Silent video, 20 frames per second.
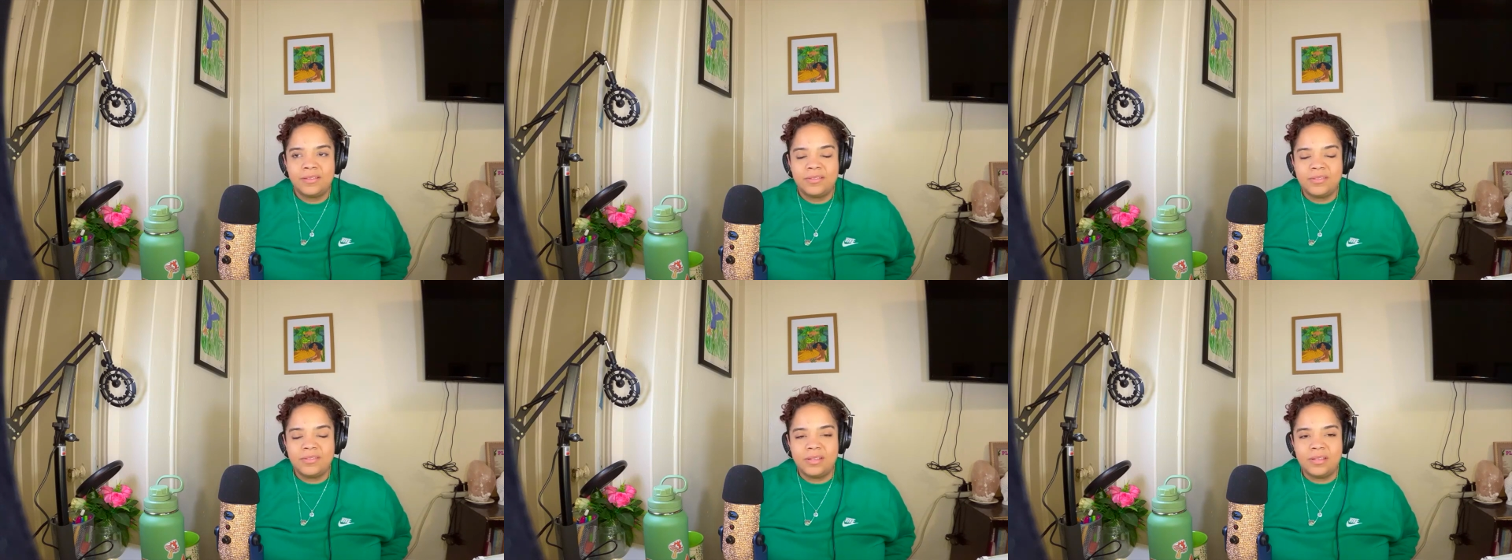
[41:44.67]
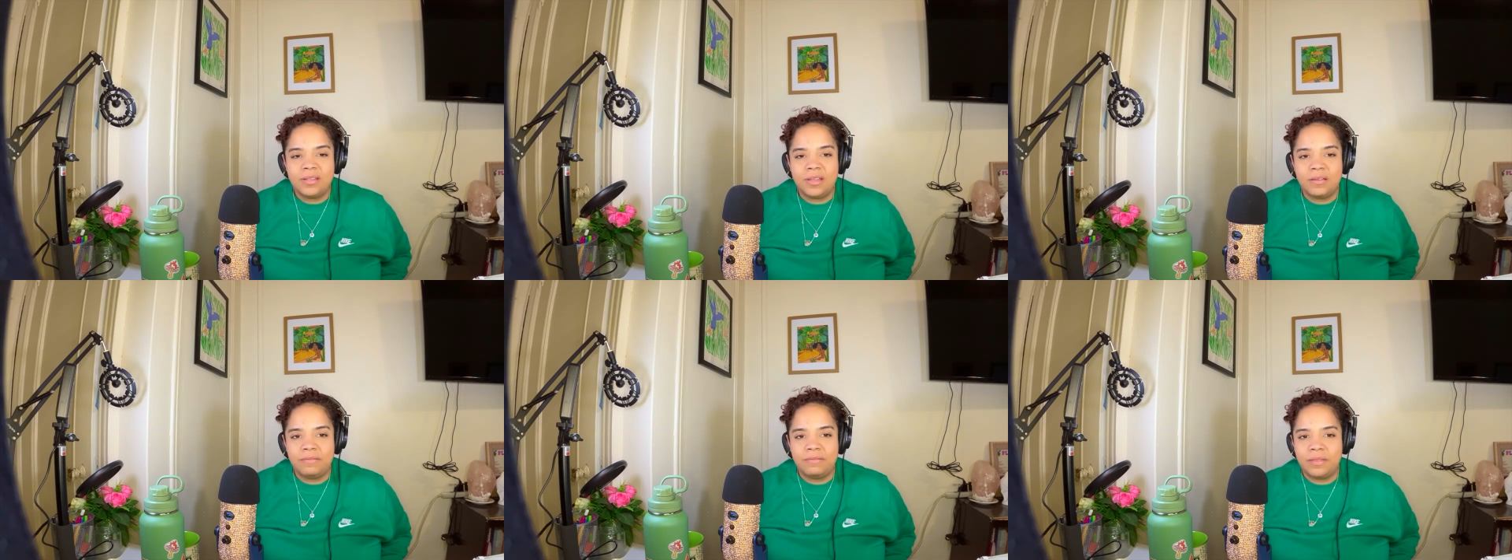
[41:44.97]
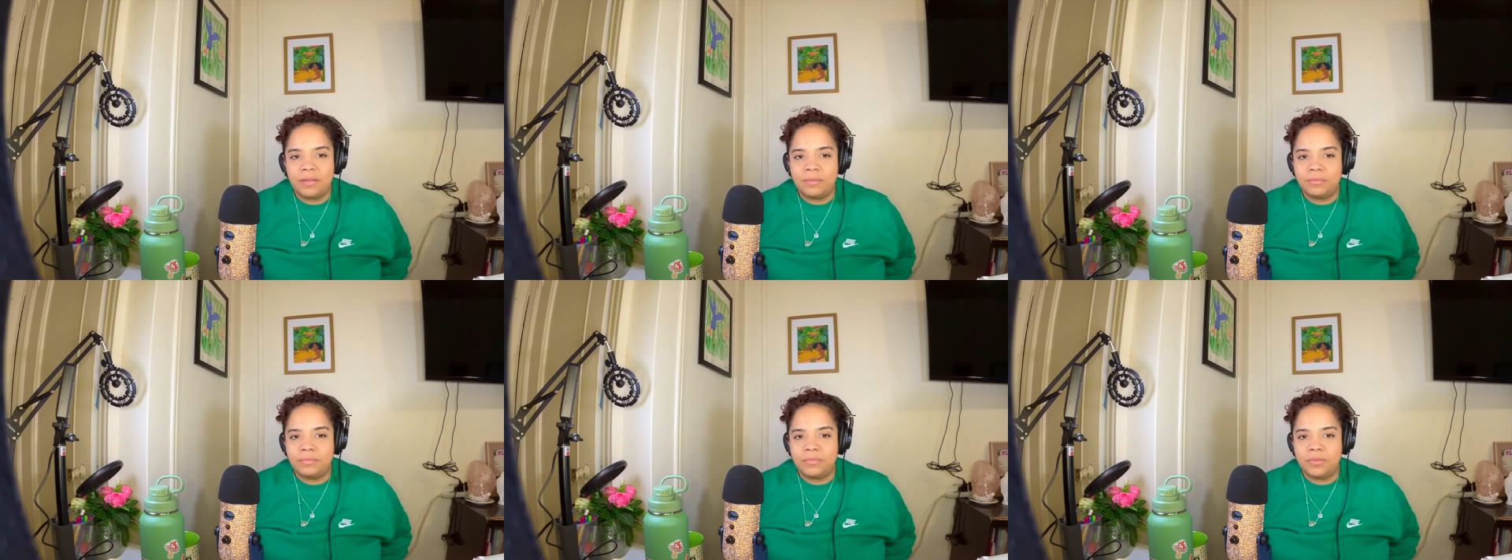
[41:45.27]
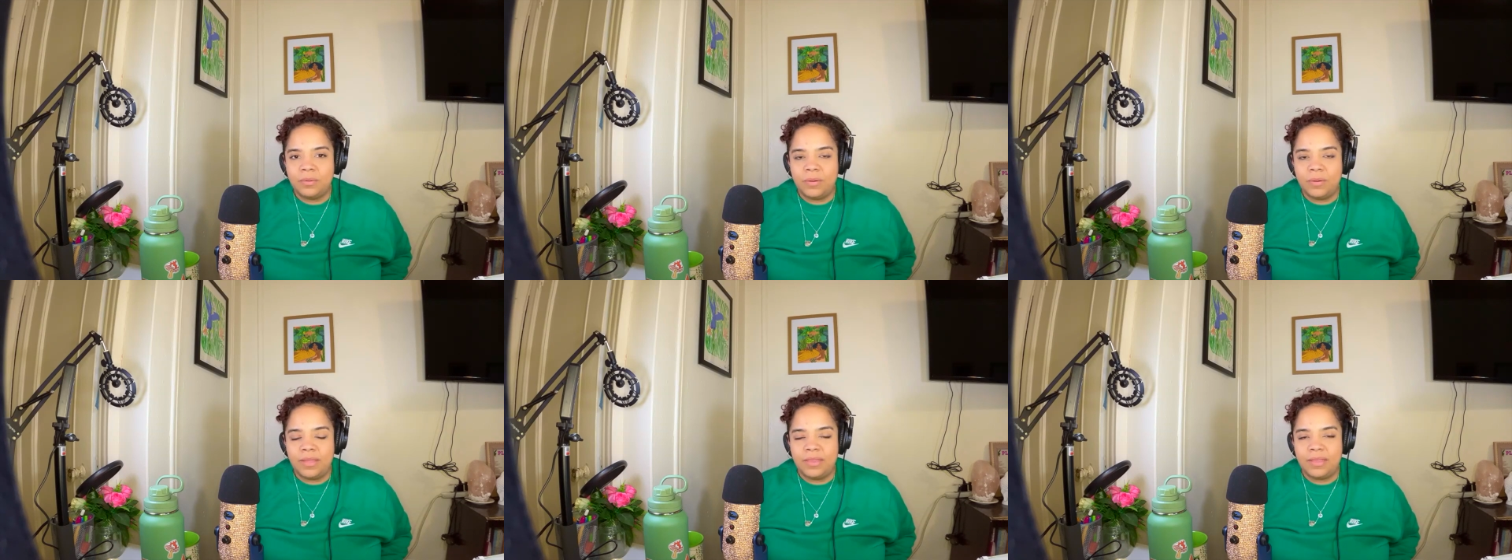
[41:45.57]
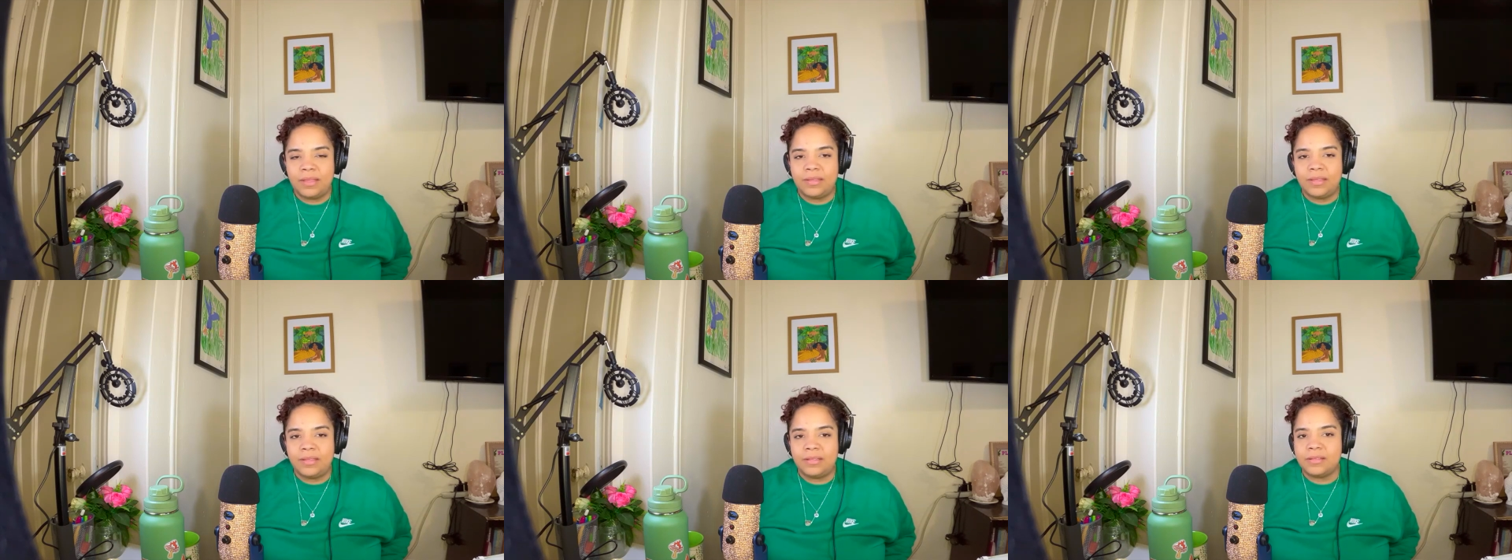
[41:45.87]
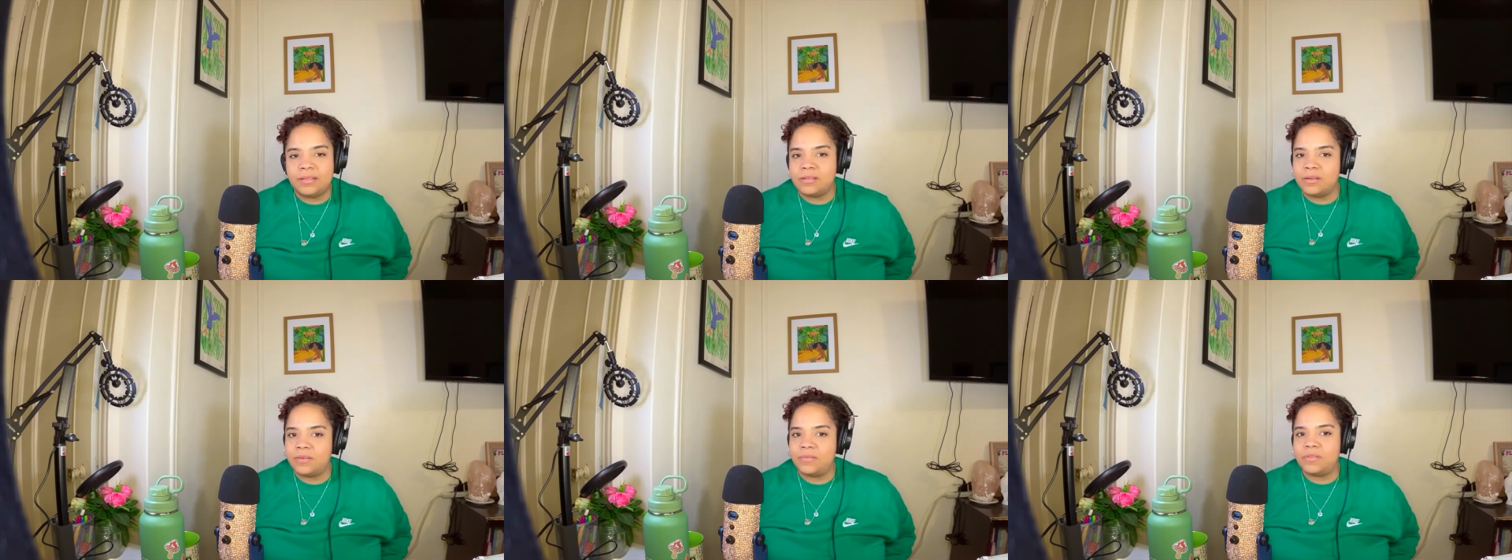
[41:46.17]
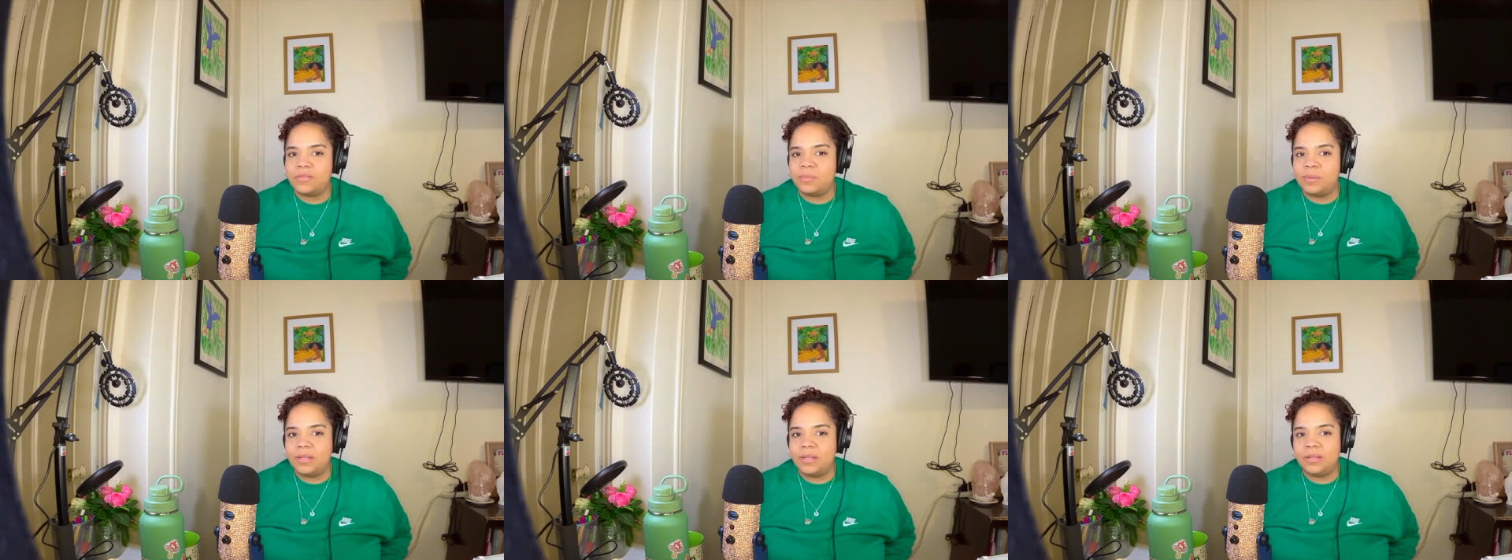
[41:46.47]
to love them the way that they deserve
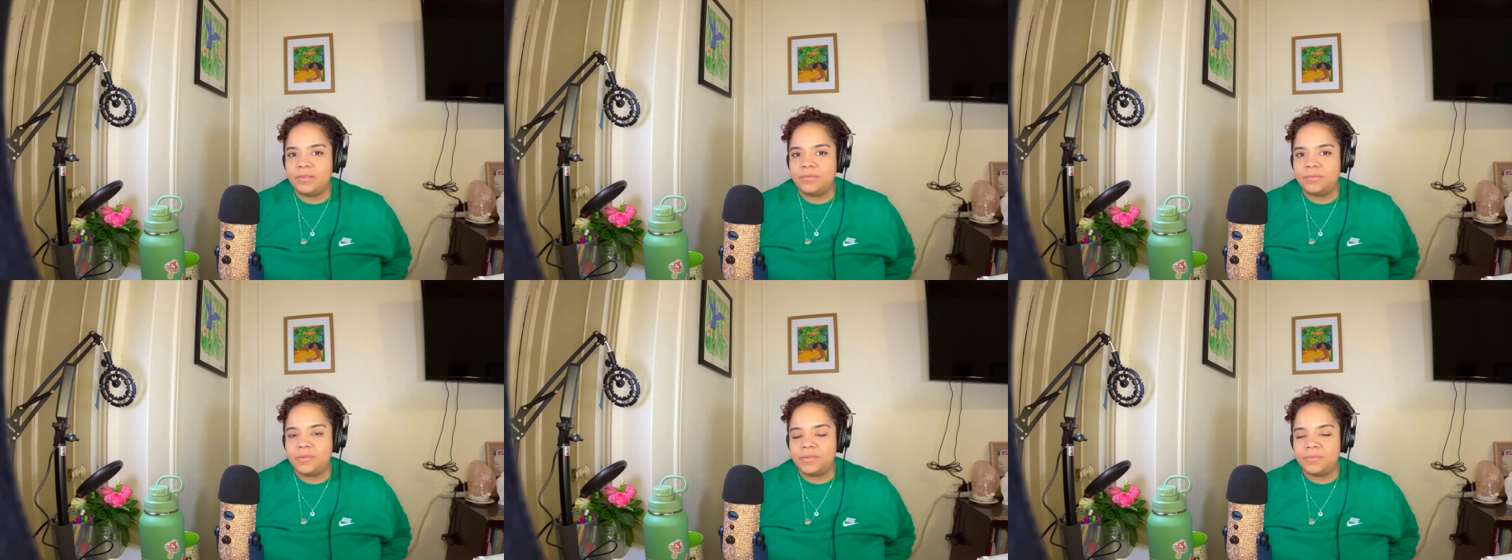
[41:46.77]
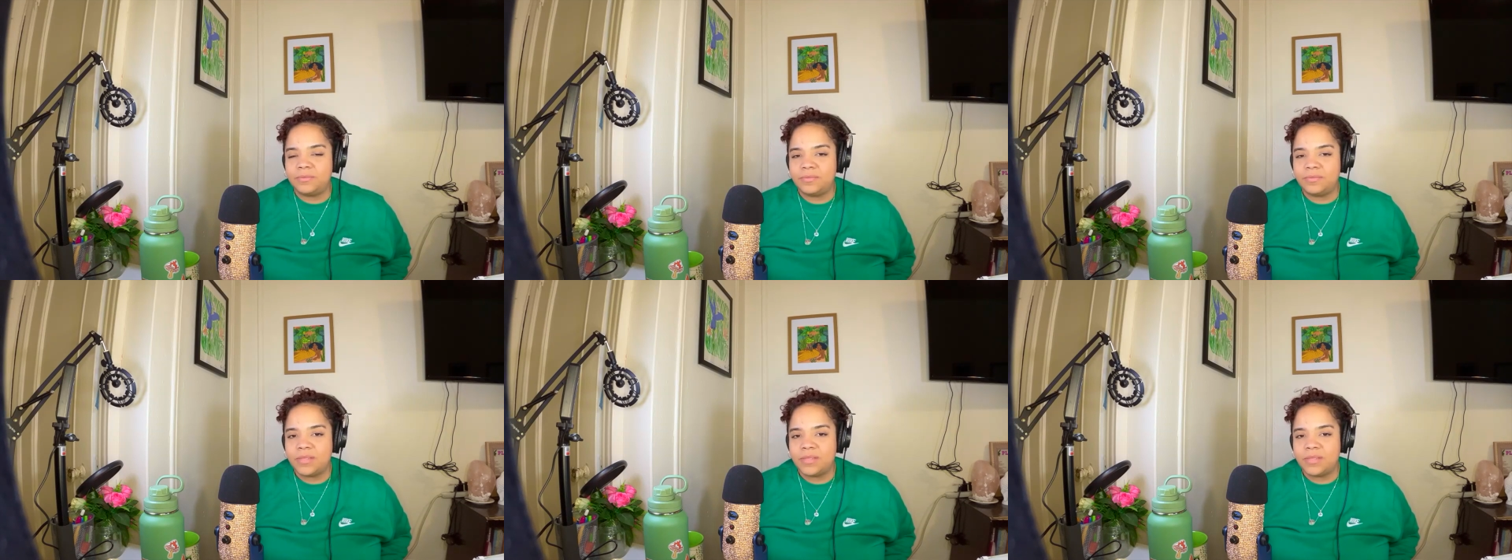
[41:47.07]
to be loved.